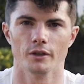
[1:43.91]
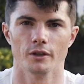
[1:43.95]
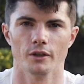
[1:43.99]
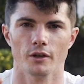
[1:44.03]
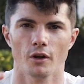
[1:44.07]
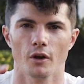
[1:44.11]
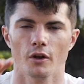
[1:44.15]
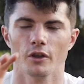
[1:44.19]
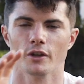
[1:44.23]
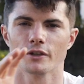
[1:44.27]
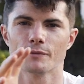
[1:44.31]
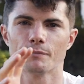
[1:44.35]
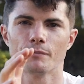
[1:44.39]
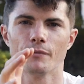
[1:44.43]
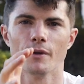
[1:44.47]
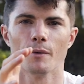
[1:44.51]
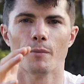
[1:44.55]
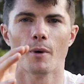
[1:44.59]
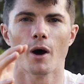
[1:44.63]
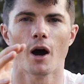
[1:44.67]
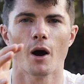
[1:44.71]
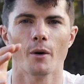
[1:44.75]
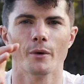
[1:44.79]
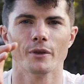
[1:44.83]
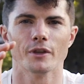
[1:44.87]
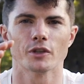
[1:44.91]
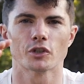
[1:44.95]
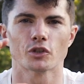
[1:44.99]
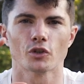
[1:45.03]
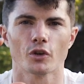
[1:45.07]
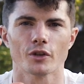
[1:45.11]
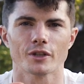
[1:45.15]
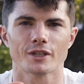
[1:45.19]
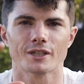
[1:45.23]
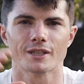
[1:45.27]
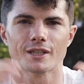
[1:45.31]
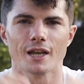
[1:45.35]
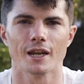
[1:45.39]
You know, the part where the
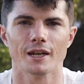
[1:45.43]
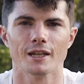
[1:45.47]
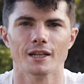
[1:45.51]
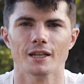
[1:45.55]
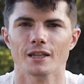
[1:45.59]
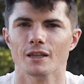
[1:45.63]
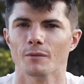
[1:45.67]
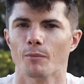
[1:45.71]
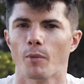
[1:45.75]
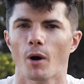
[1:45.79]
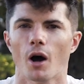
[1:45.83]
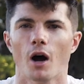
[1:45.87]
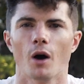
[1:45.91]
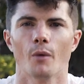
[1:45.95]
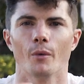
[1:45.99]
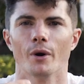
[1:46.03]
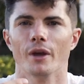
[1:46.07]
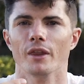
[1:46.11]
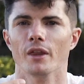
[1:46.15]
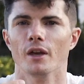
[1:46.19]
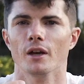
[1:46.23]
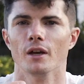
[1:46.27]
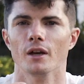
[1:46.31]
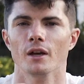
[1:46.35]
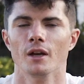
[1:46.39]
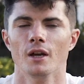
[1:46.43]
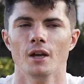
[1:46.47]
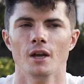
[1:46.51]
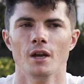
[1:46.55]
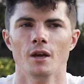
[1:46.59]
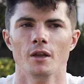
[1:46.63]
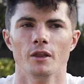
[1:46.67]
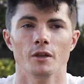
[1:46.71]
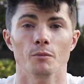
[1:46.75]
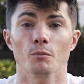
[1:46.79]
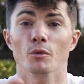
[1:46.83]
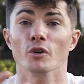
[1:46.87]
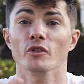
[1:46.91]
shot's steady, the part where the
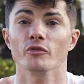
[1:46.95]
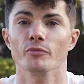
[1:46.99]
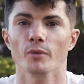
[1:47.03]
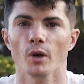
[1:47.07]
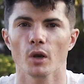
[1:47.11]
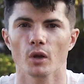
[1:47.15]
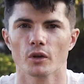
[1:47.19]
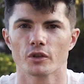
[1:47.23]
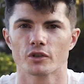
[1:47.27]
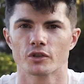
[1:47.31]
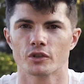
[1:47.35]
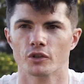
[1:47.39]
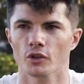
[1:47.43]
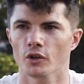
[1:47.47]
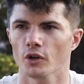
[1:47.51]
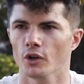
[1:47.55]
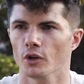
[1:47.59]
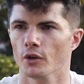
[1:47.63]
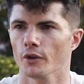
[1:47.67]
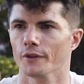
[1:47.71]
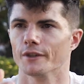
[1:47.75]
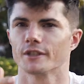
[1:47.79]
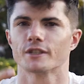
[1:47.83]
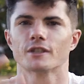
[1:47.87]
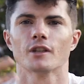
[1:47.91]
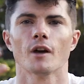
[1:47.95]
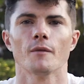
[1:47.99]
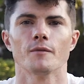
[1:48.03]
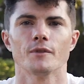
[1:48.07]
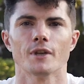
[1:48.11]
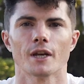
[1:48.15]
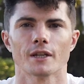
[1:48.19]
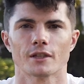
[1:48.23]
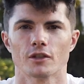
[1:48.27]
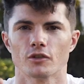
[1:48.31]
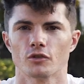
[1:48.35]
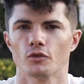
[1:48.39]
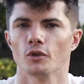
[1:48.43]
movement looks good, or the
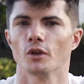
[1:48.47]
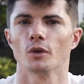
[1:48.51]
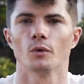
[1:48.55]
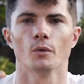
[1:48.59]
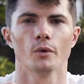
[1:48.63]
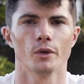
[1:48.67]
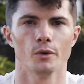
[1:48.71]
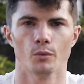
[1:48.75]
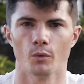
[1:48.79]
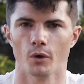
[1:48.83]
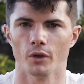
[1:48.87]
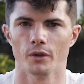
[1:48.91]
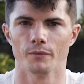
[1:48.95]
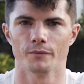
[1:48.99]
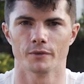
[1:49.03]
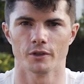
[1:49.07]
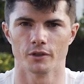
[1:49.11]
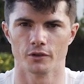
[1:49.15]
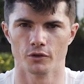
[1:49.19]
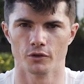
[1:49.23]
subject is doing what you want them to